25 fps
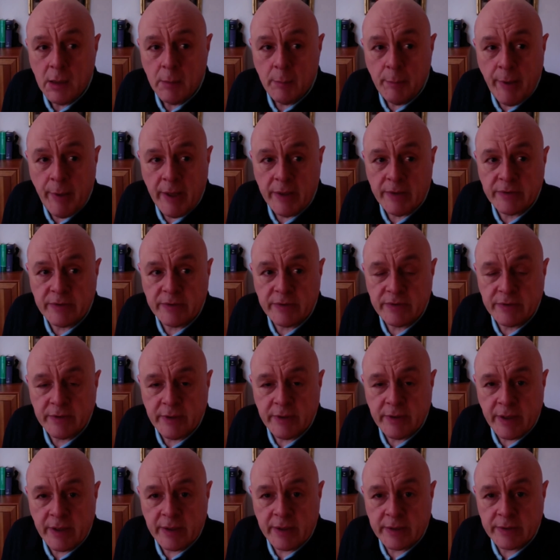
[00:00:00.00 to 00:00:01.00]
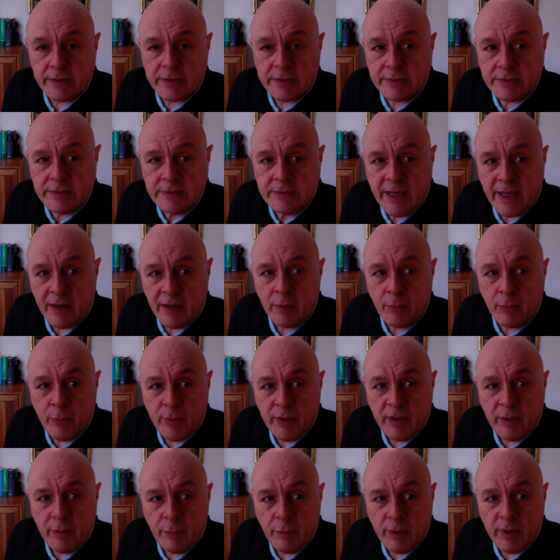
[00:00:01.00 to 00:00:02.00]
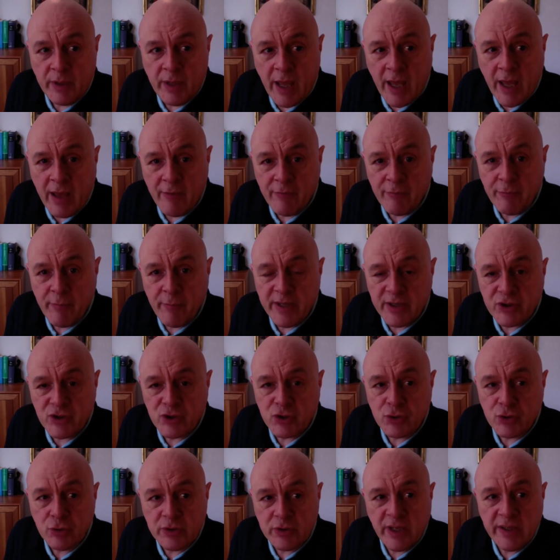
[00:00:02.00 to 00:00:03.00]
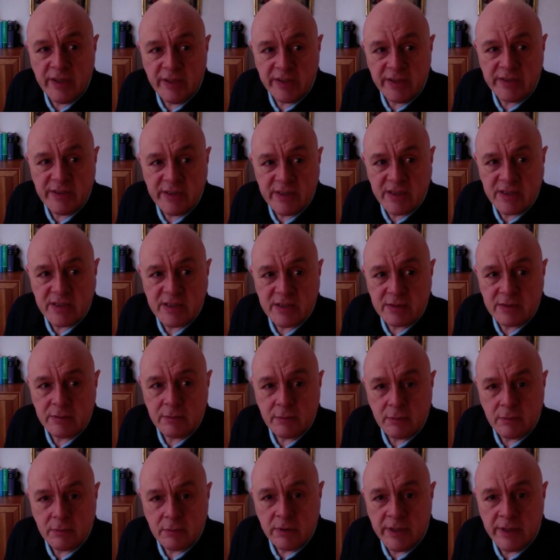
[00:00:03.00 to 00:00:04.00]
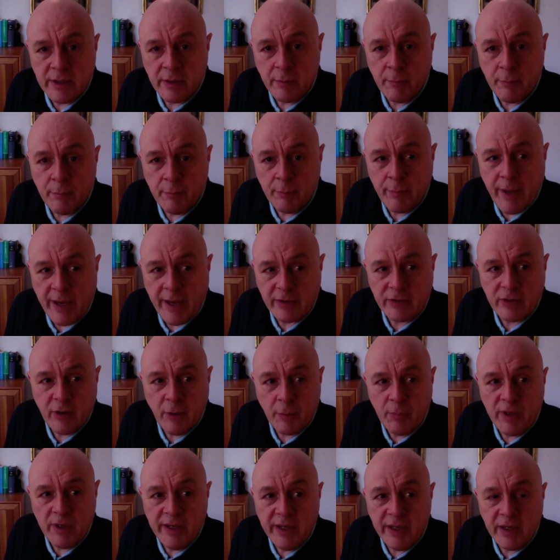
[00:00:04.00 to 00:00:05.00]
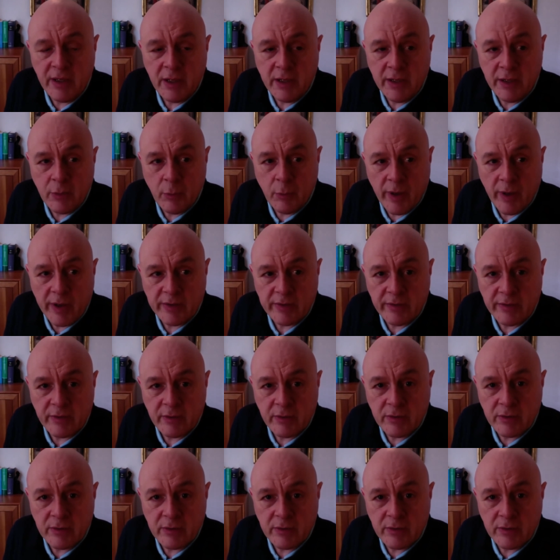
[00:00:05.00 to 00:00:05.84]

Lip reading: But yeah, we have made sure that this is backed up legally quite